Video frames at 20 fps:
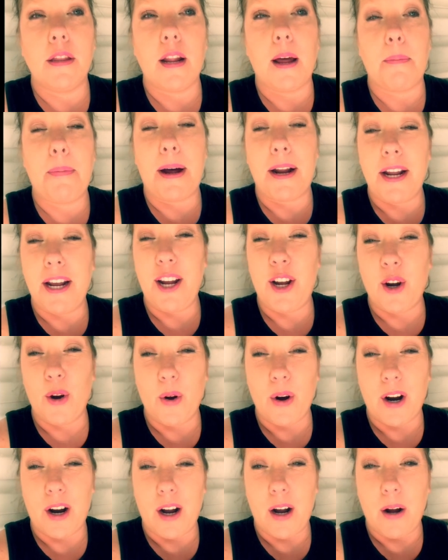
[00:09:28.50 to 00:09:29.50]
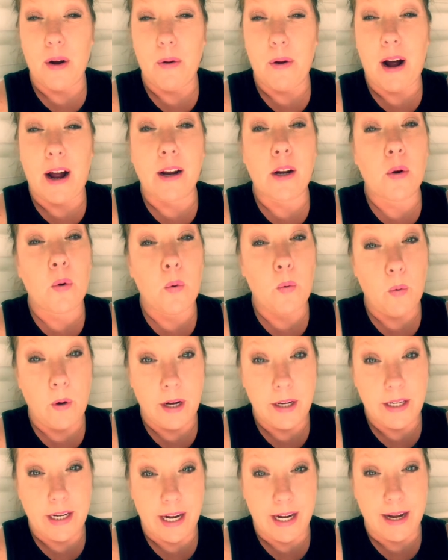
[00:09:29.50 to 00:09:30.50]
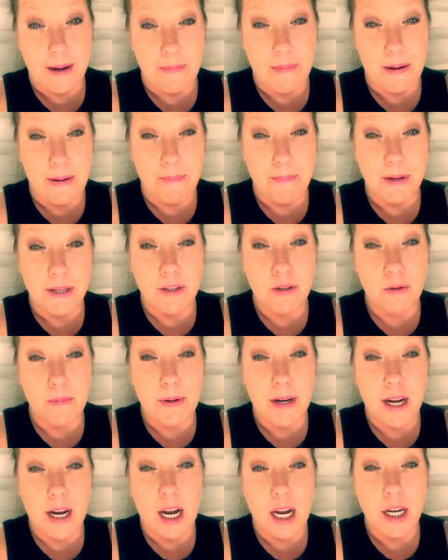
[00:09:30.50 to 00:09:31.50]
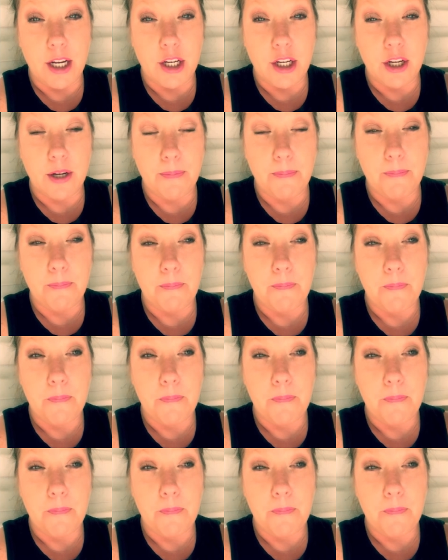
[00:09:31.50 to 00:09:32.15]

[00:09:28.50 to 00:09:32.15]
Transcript: about a year ago, I quit taking my mental medication.